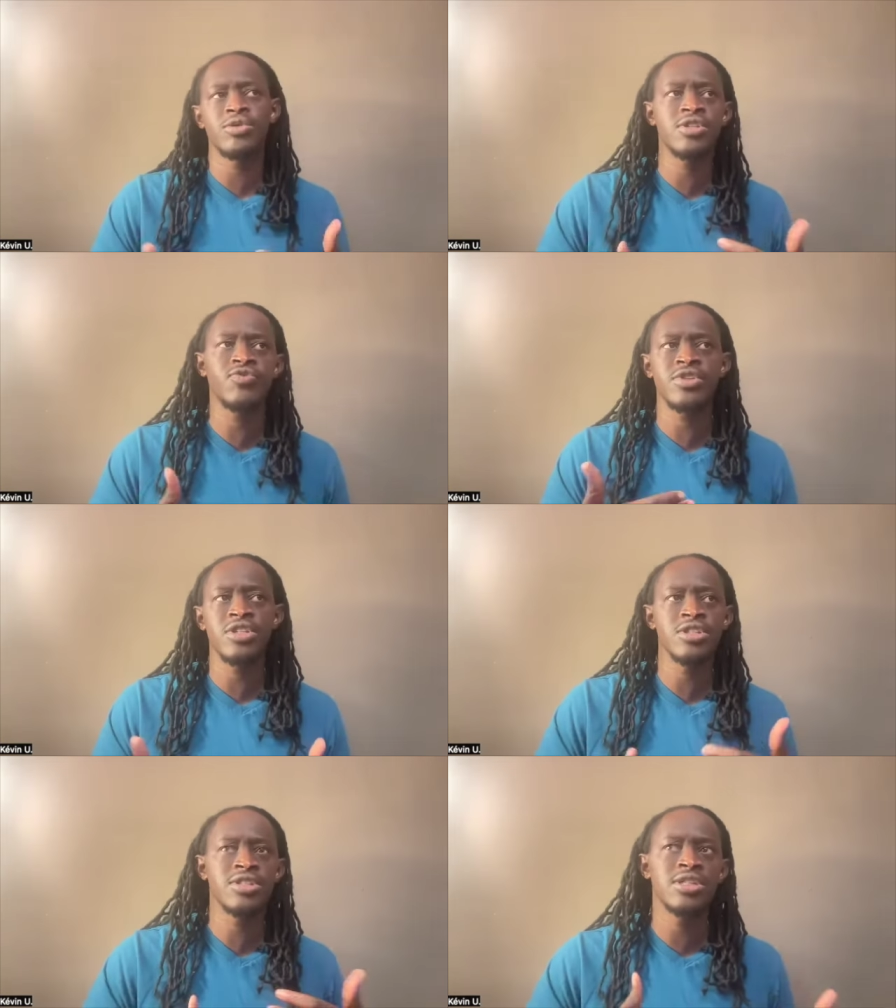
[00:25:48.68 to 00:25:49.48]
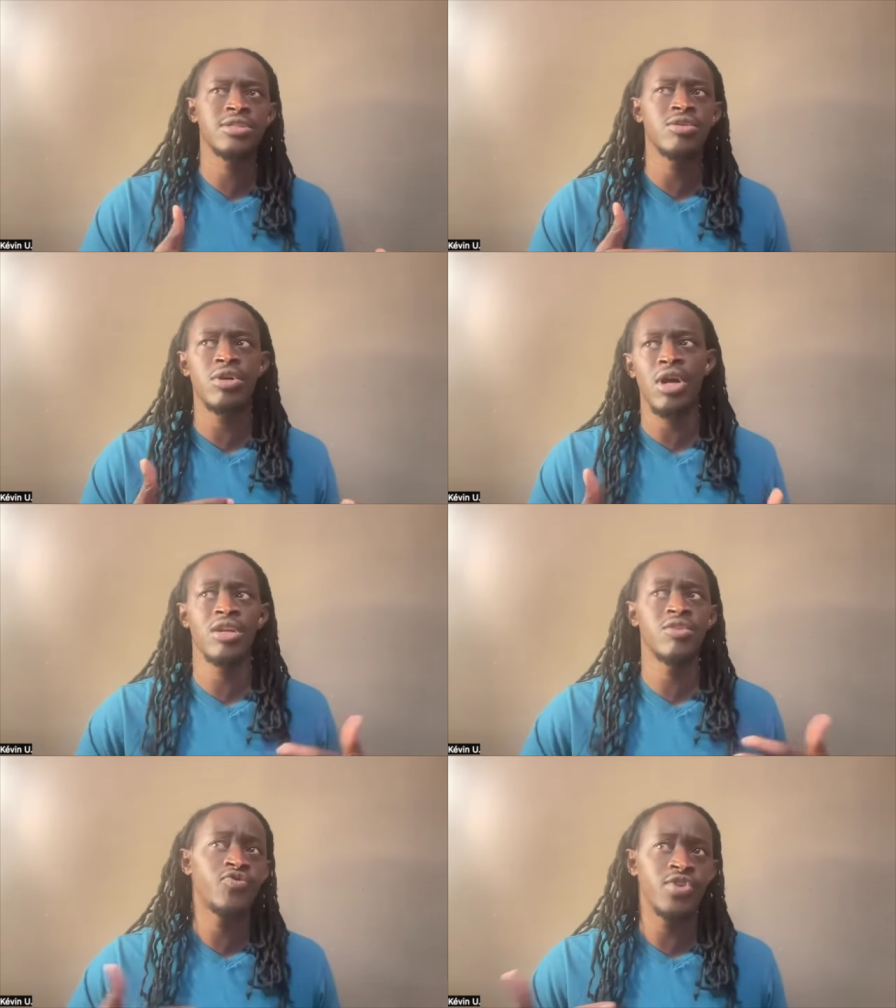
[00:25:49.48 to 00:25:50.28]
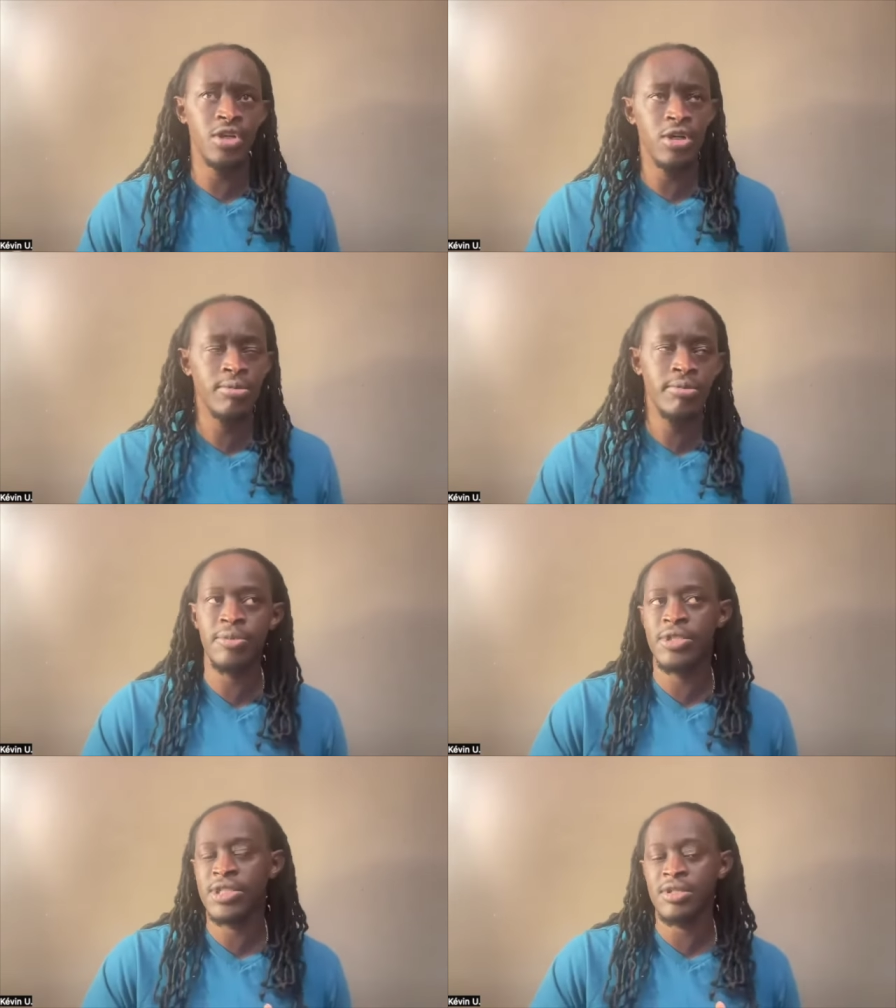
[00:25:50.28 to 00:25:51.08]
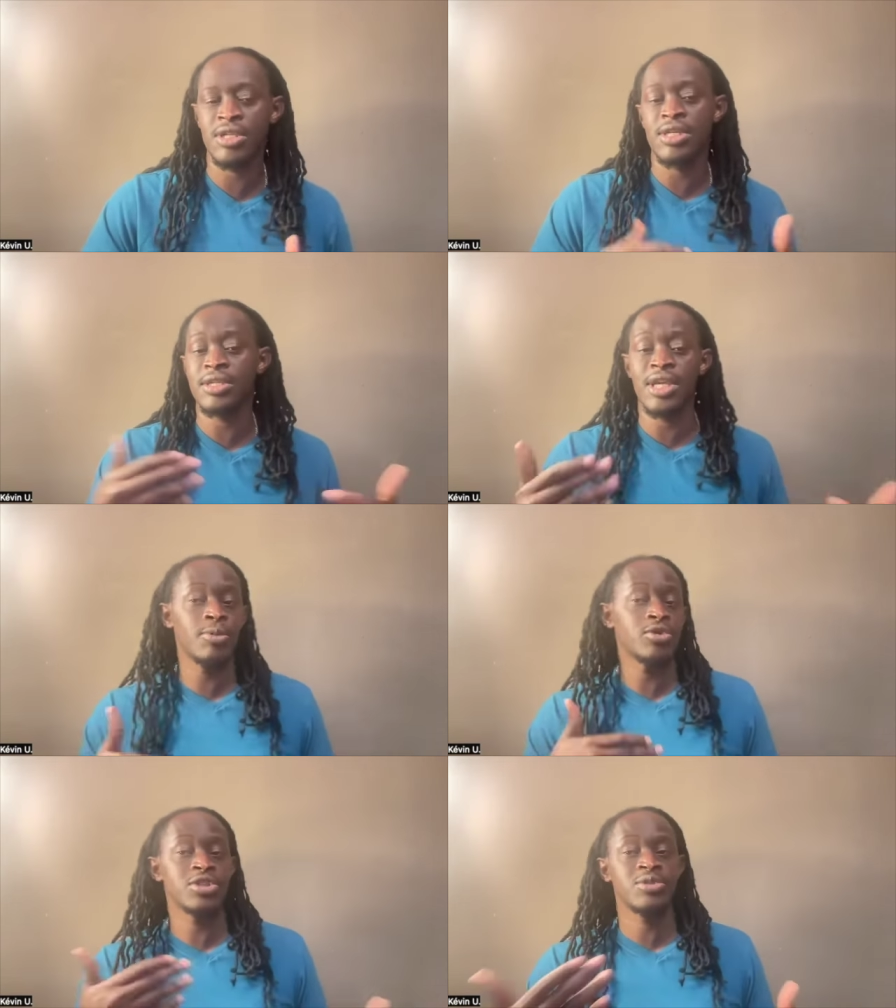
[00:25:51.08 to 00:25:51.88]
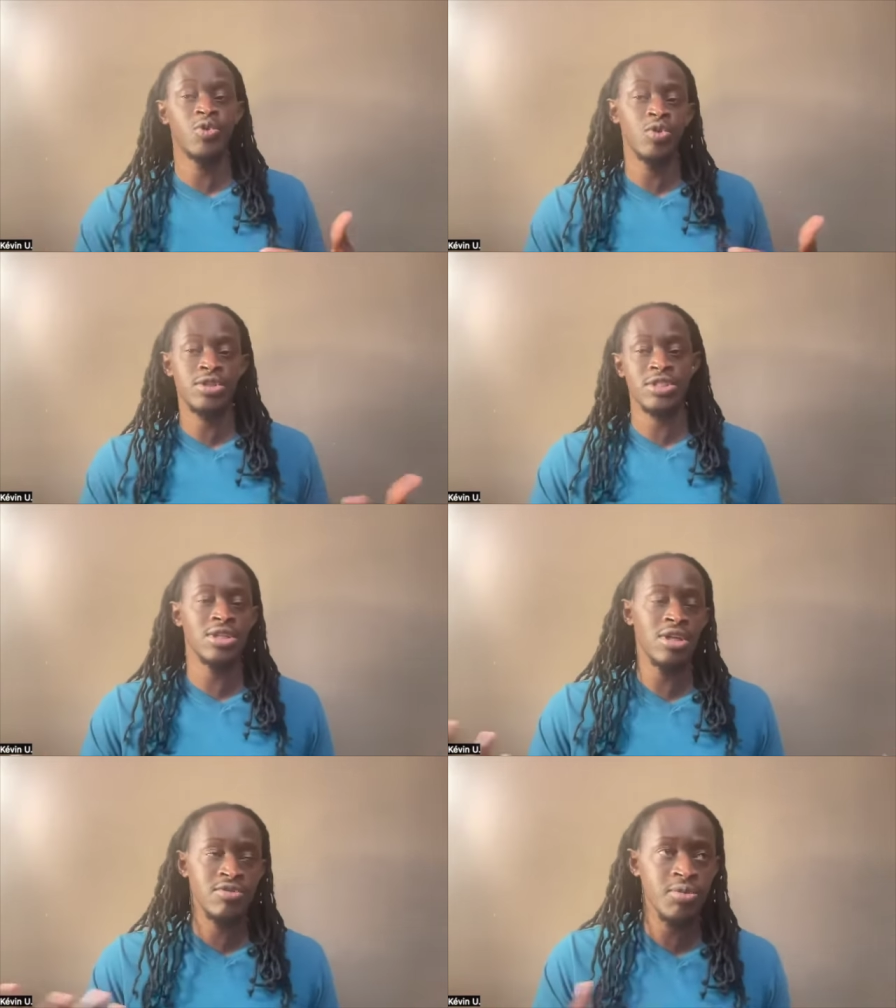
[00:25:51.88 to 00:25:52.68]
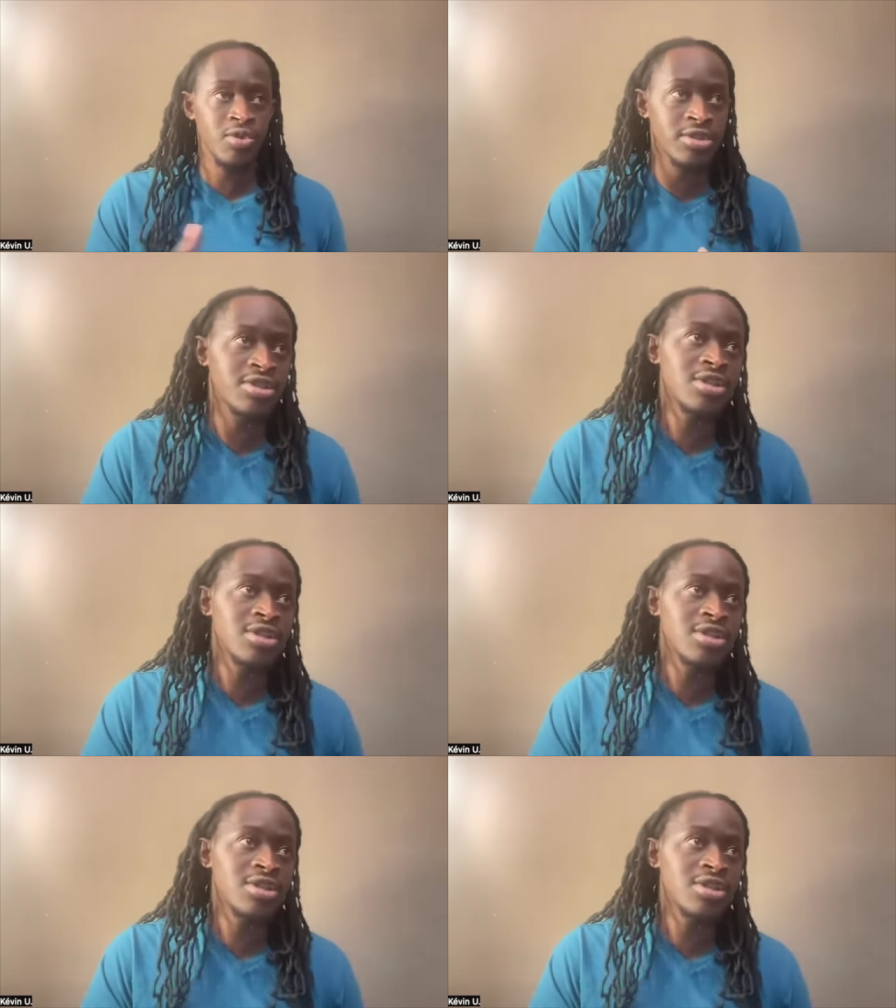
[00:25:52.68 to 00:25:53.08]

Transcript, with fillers: different things that's going on in film. Maybe sometimes mm. I'll have sports because I love sports.